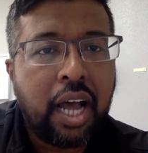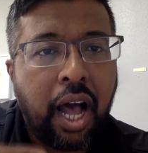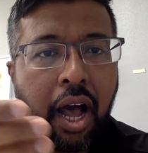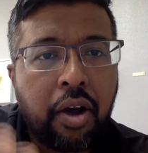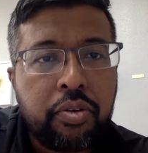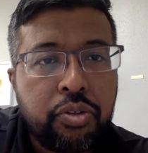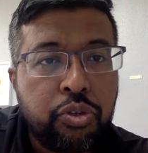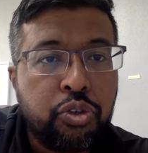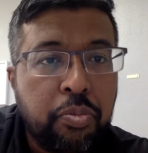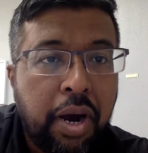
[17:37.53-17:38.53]
how
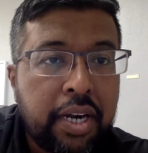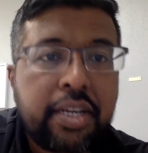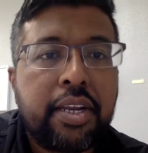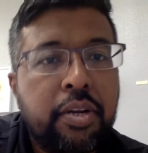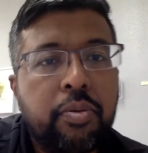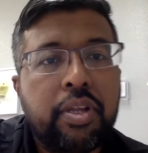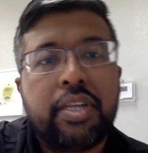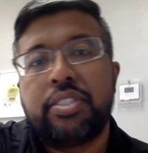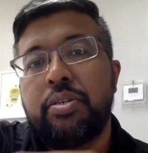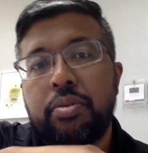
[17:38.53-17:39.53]
you do marketing,
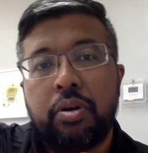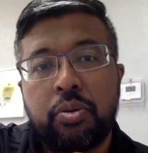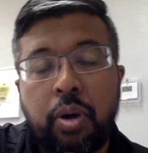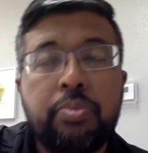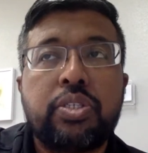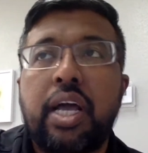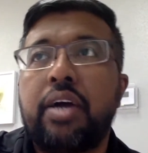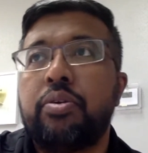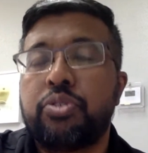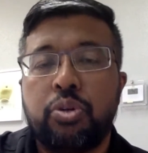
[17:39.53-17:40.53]
whether it's on
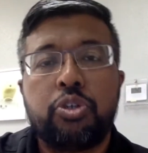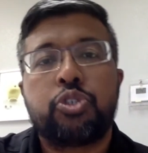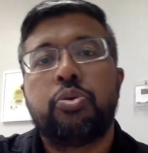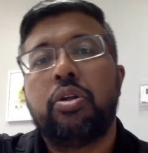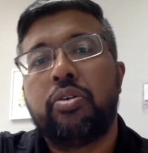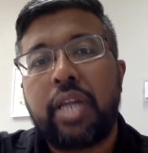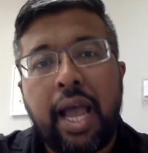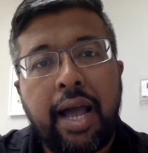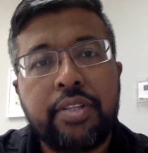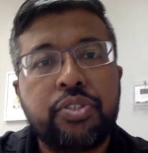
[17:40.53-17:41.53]
website, on social, on
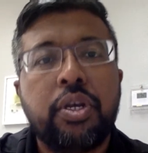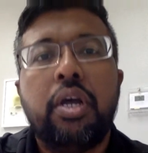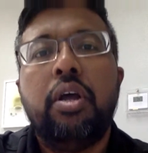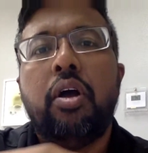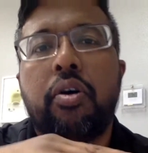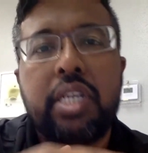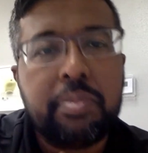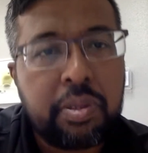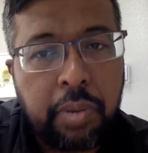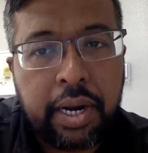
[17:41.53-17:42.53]
ads, on
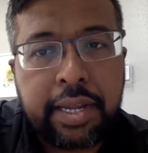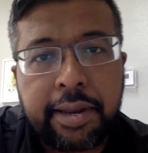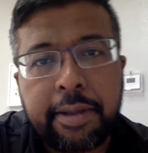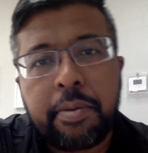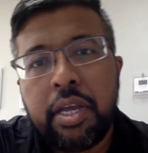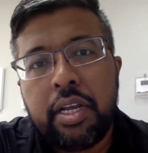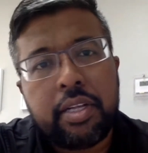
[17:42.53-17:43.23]
email marketing.